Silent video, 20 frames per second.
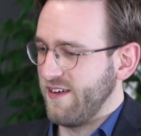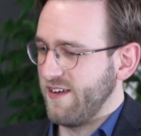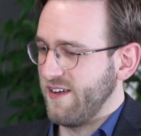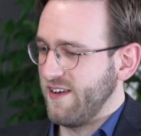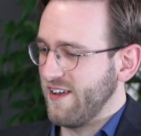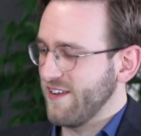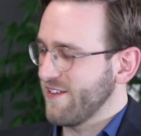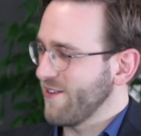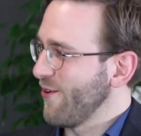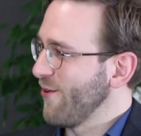
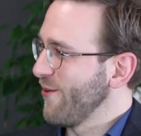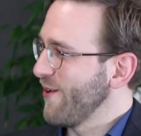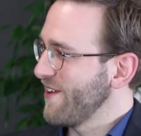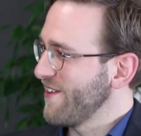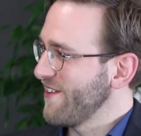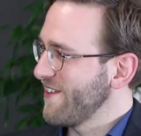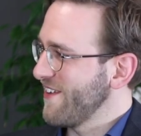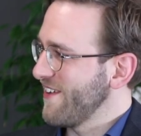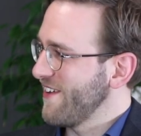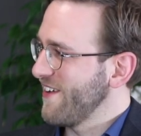that's
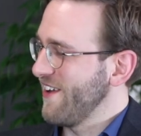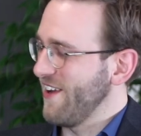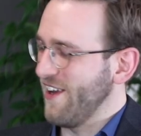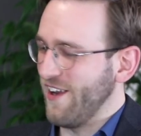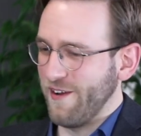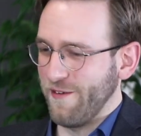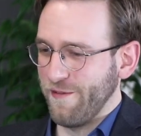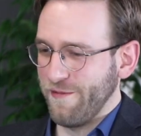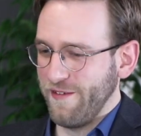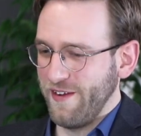always a
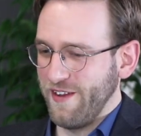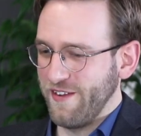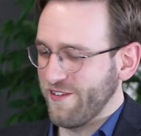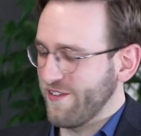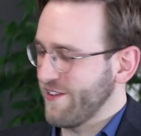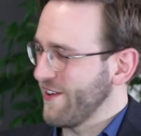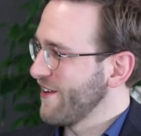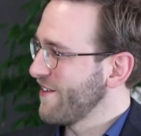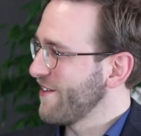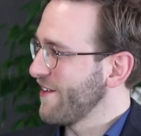lot of
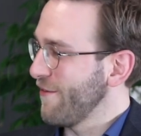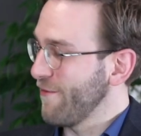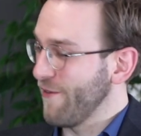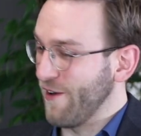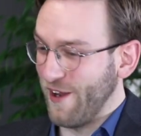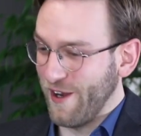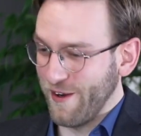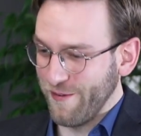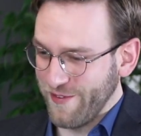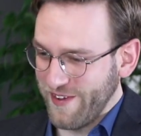interesting stuff, a
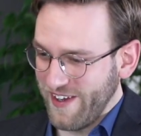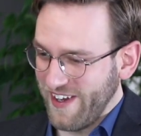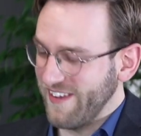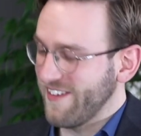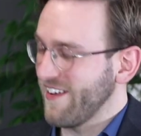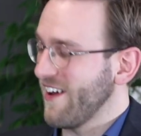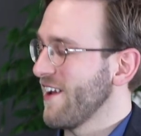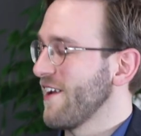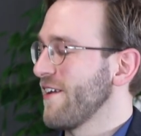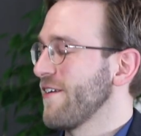lot of
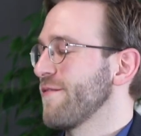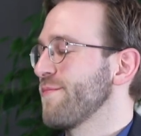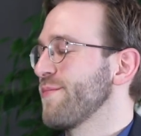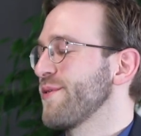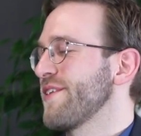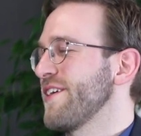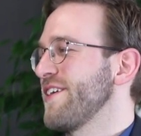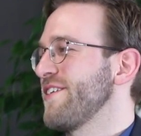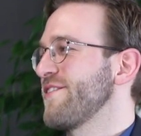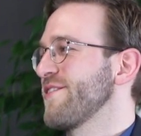data, a lot of
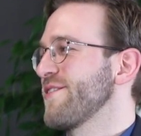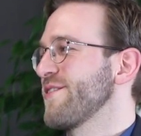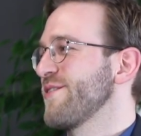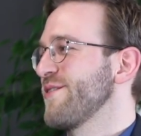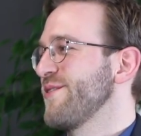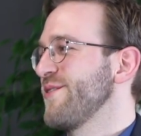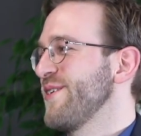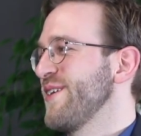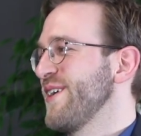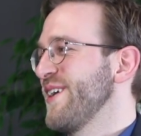potential
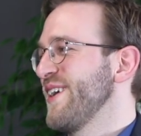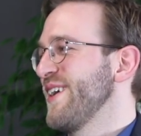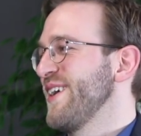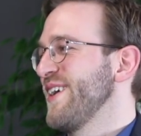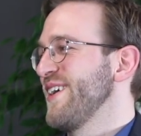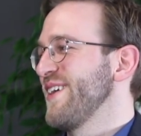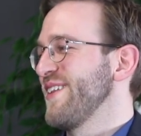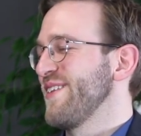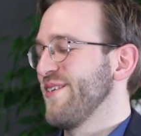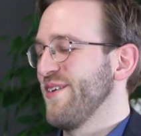
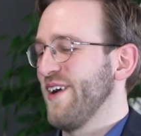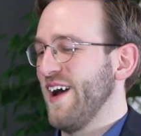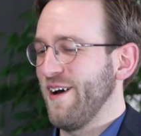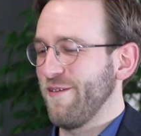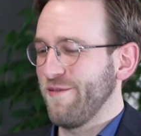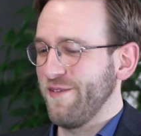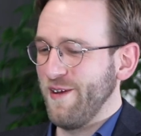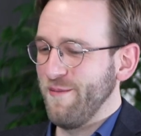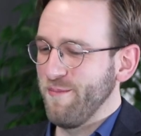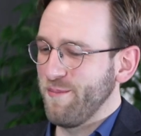to
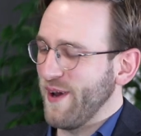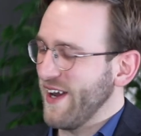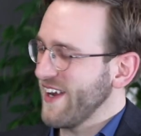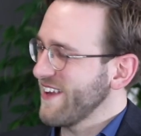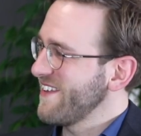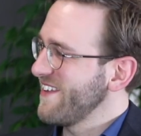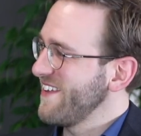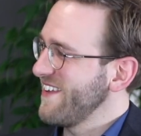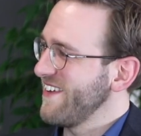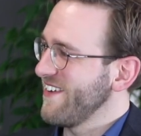have
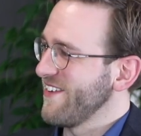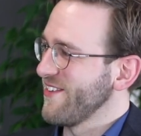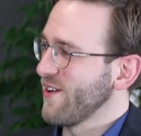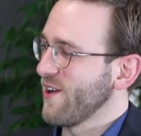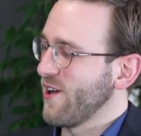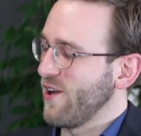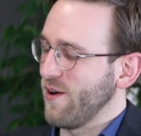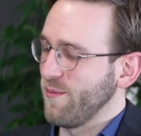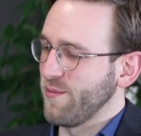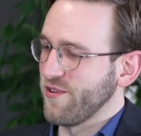impact on
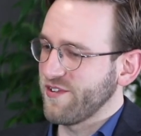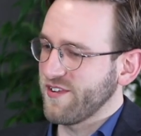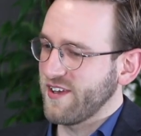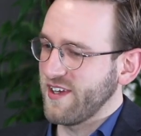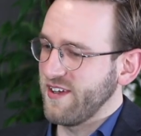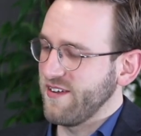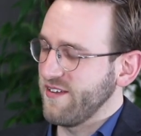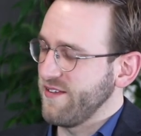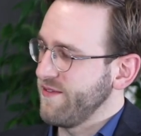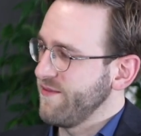global
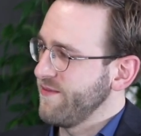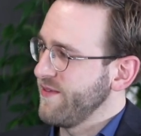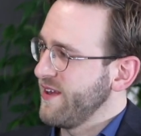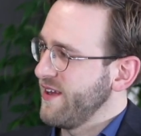scale.